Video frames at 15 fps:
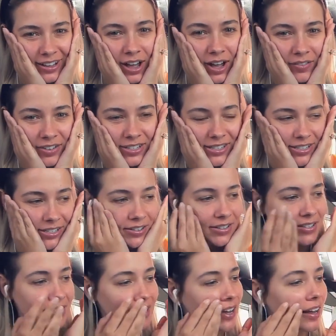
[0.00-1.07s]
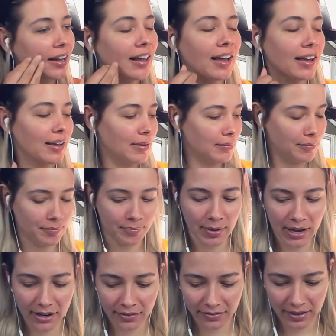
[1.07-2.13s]
Obviously you can tell I am
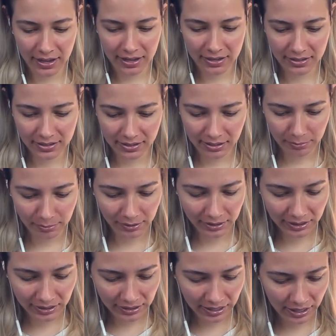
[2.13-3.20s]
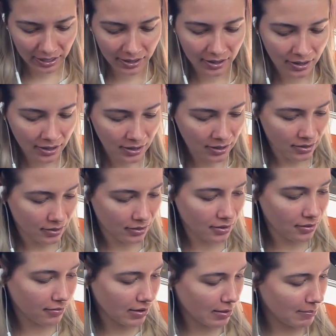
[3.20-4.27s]
barefaced completely.
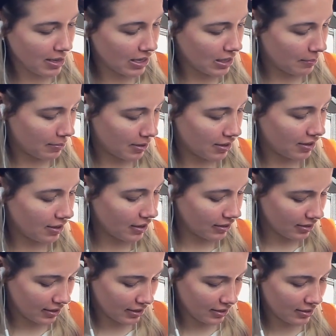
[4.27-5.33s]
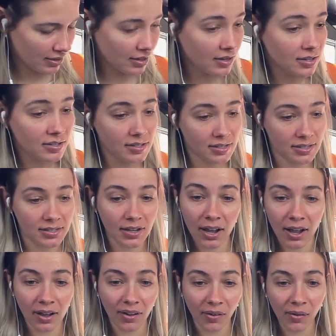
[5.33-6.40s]
No eye makeup or nothing.
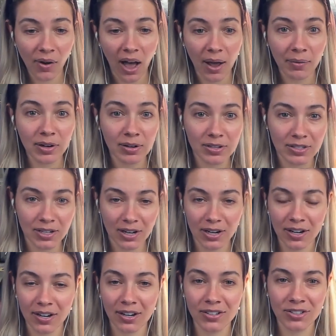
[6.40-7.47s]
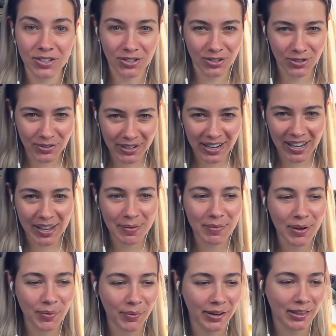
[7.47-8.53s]
So, I'm gonna start
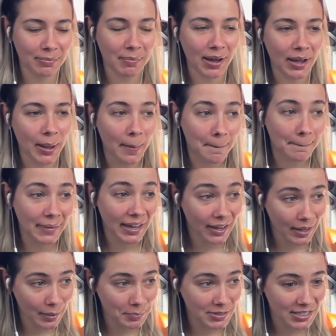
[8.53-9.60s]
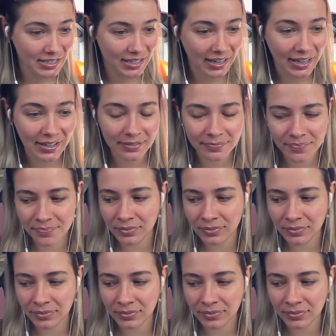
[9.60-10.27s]
stream with my makeup today.